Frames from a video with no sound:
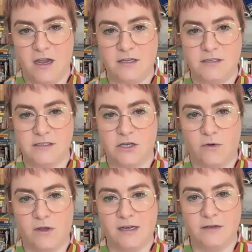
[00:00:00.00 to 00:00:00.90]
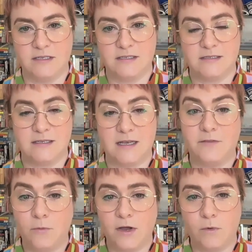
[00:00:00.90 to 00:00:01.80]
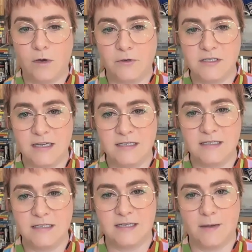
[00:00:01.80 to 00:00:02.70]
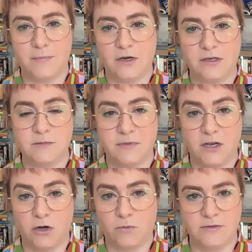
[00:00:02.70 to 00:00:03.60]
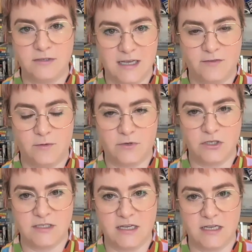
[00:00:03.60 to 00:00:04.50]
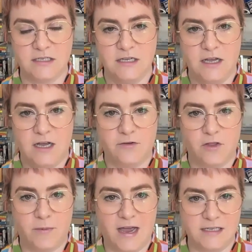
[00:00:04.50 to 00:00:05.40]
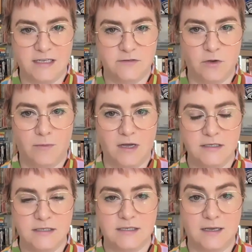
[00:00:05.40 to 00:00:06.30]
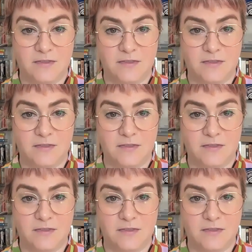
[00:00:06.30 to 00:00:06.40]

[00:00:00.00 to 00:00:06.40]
And so it is 7.1% in December. It's been around 7% for the past few months.